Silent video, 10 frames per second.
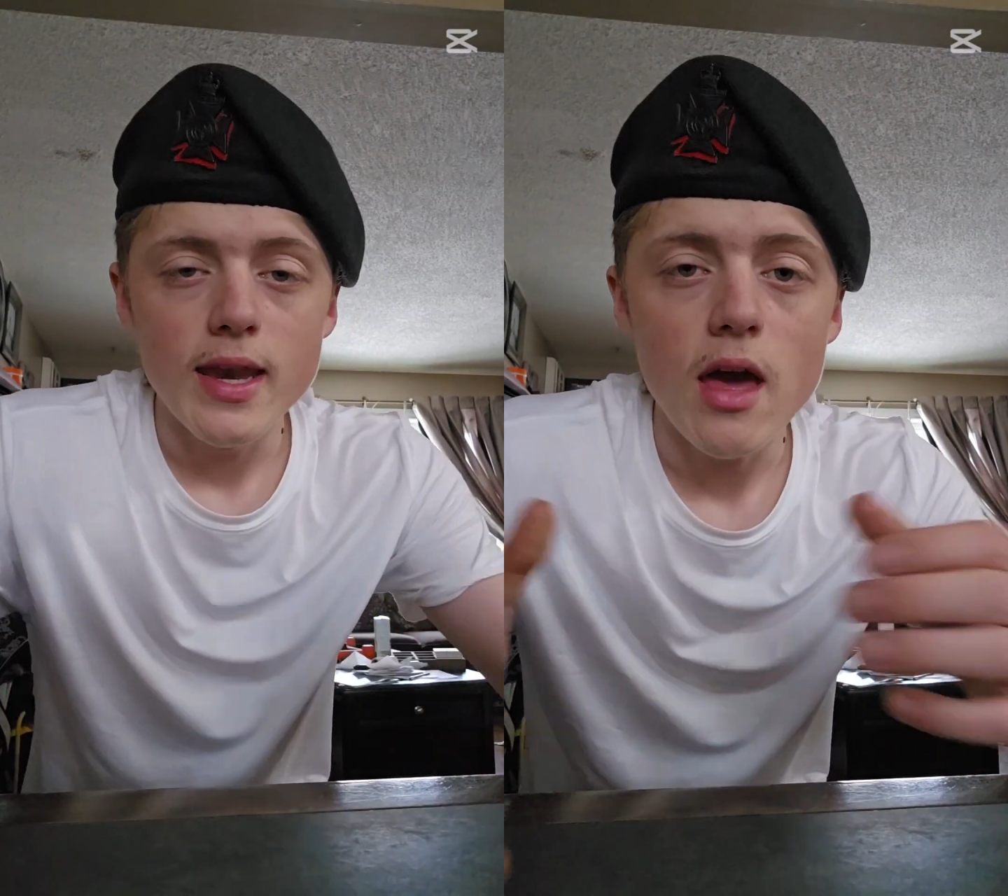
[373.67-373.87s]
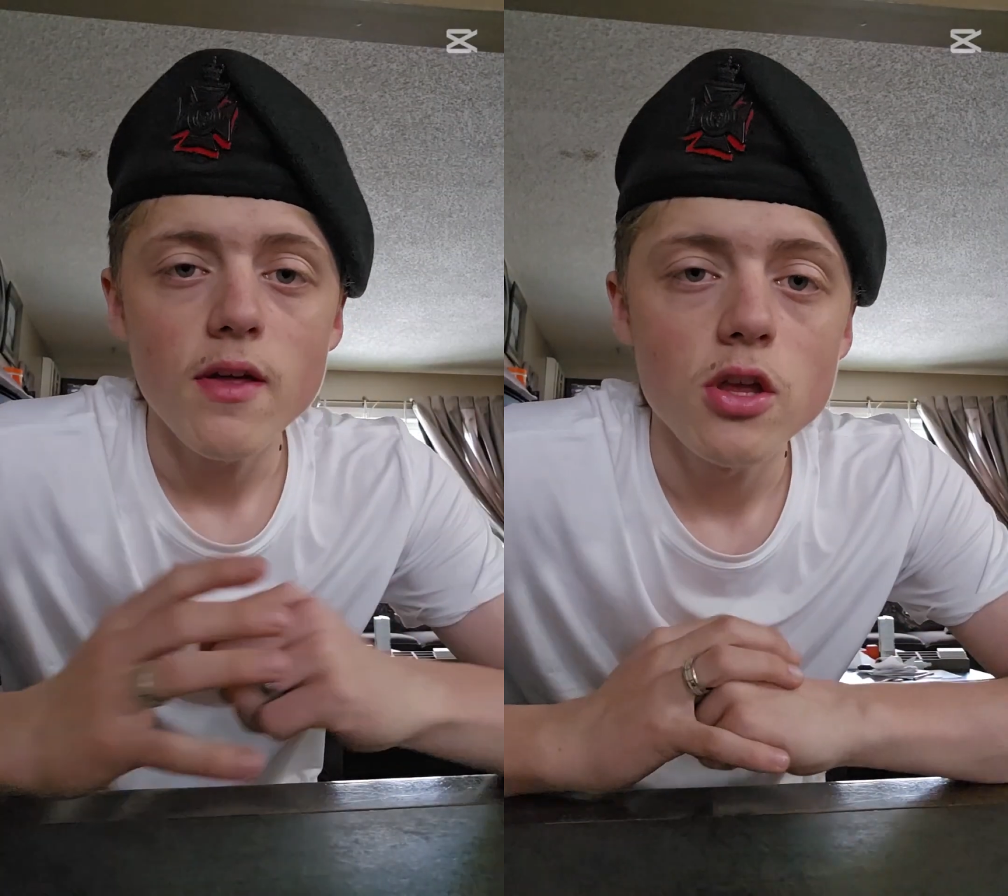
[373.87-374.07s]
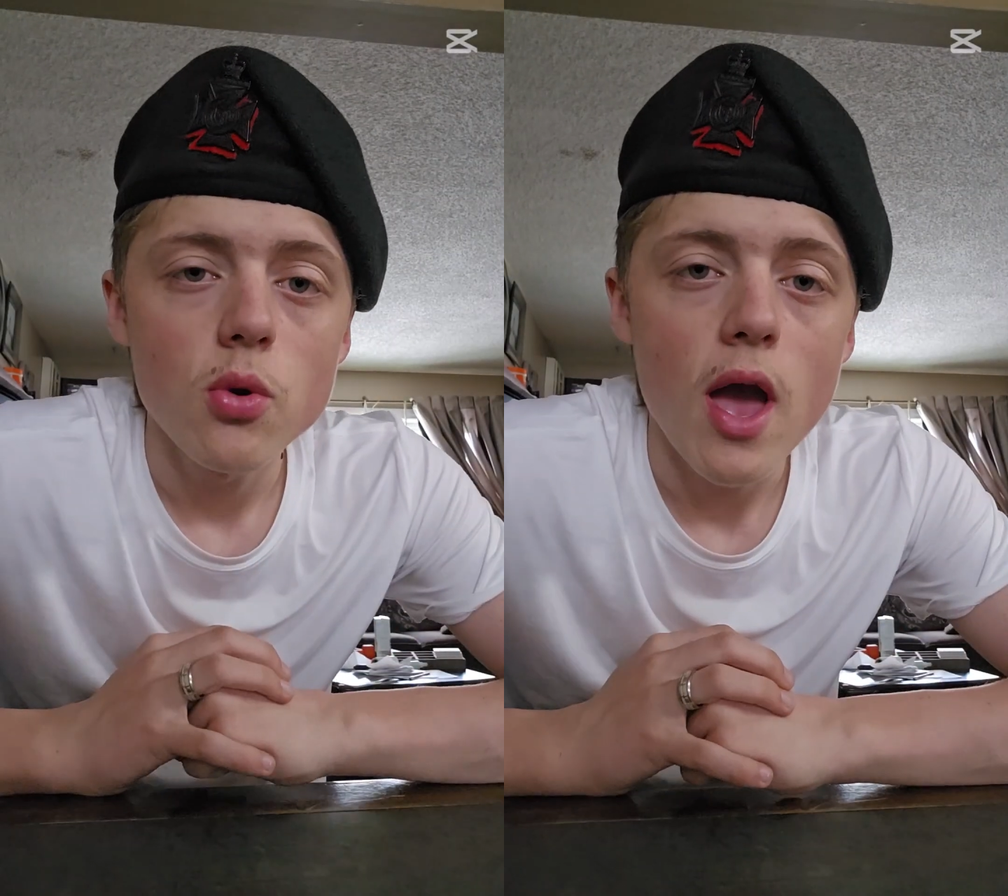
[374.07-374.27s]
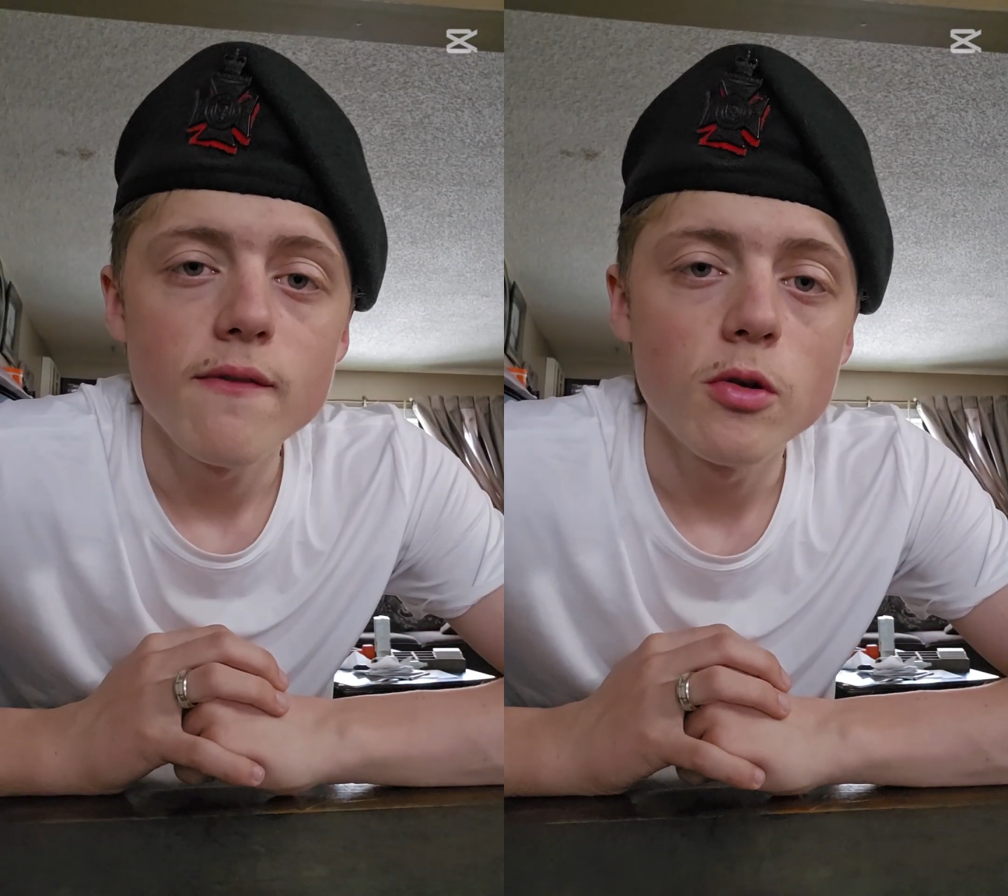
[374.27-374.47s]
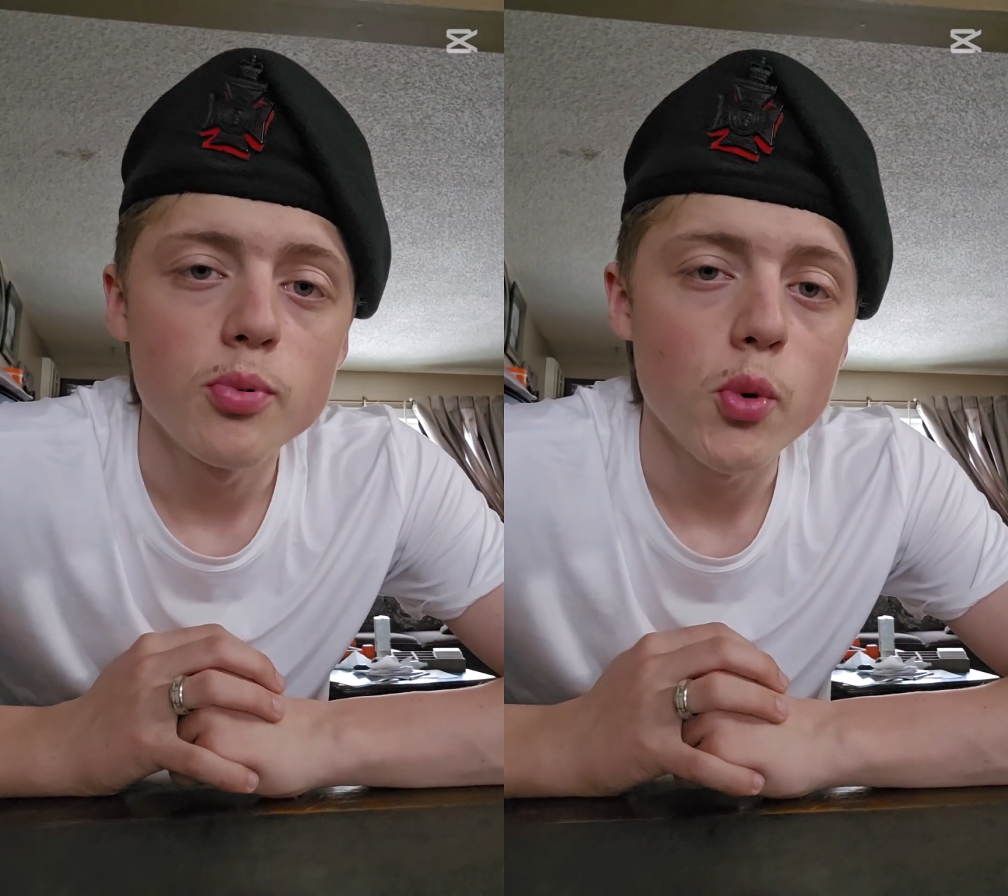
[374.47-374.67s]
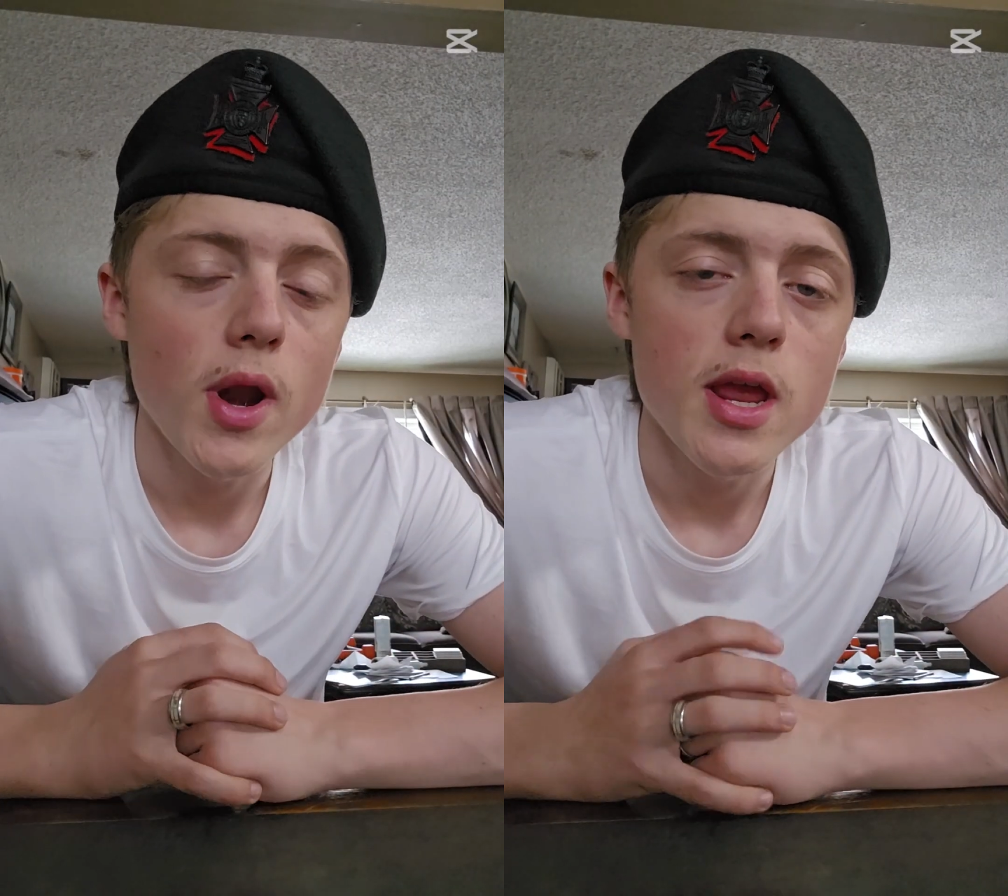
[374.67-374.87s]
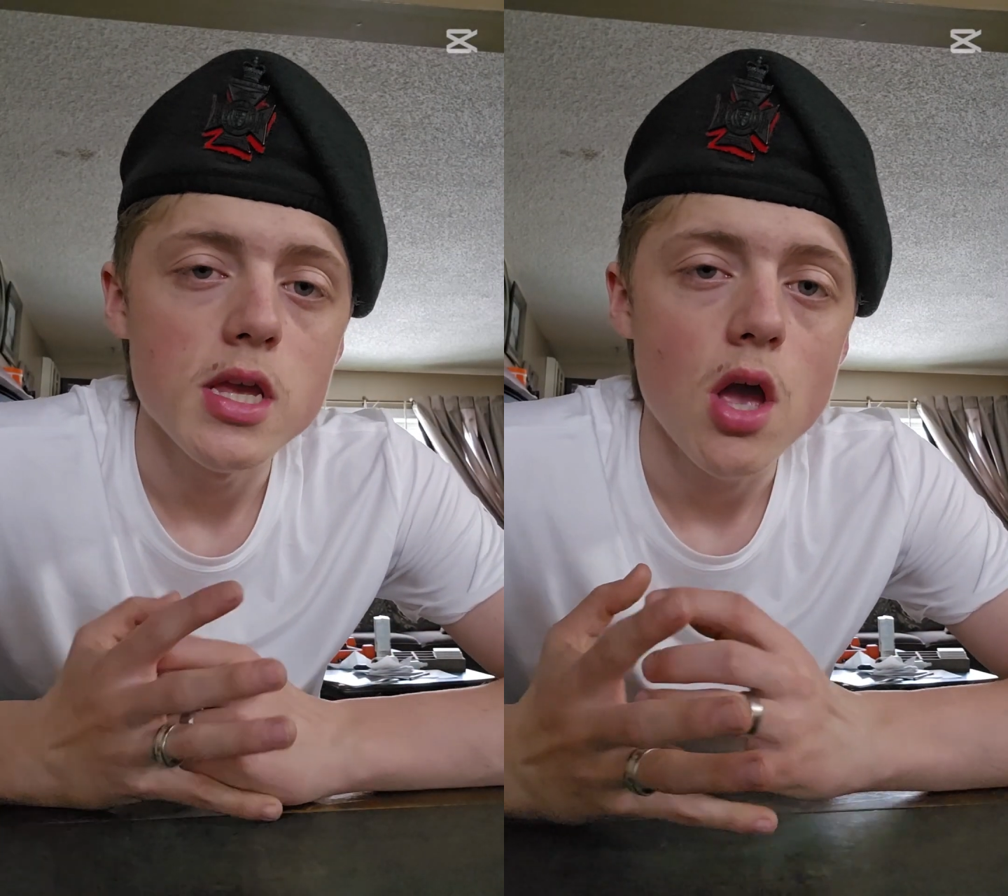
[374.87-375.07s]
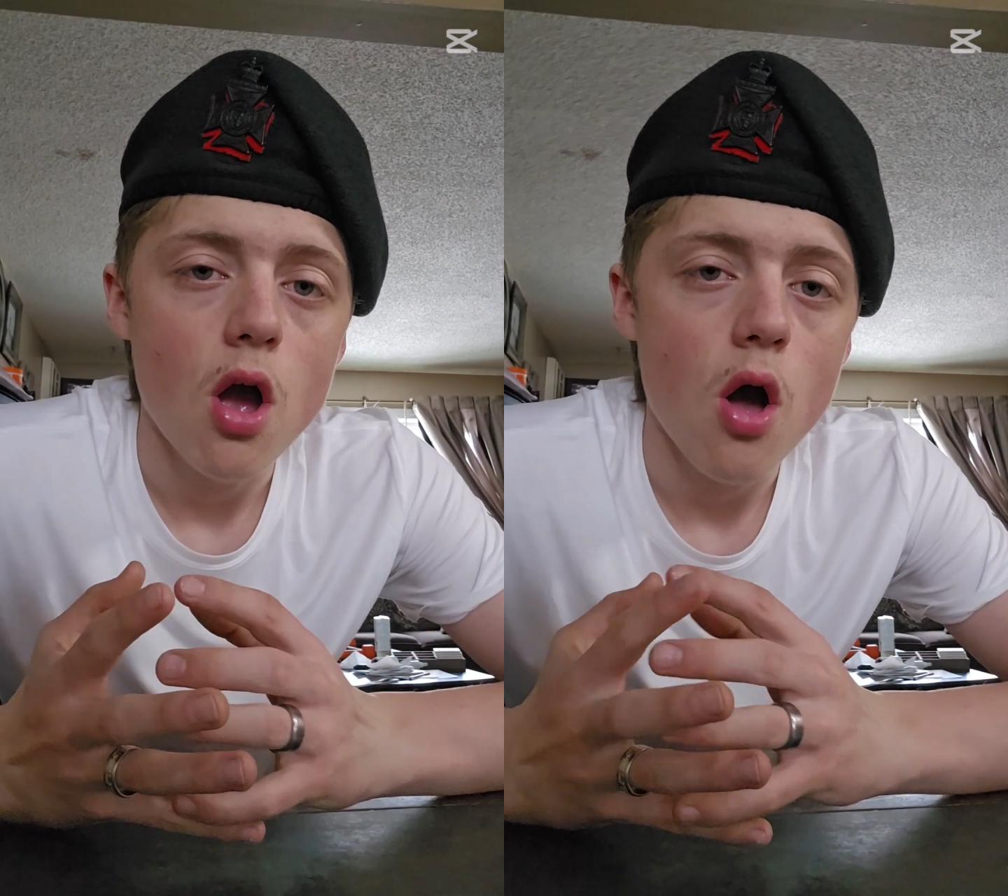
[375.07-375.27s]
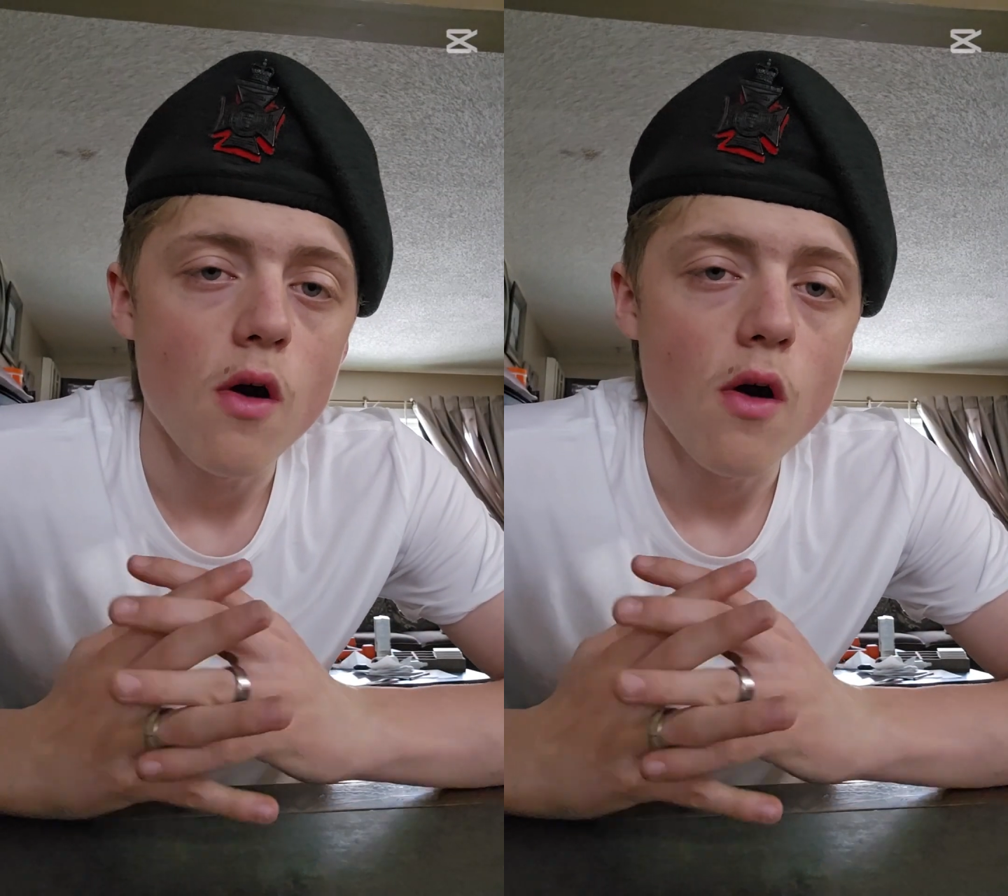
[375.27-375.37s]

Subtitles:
Now that you have your beret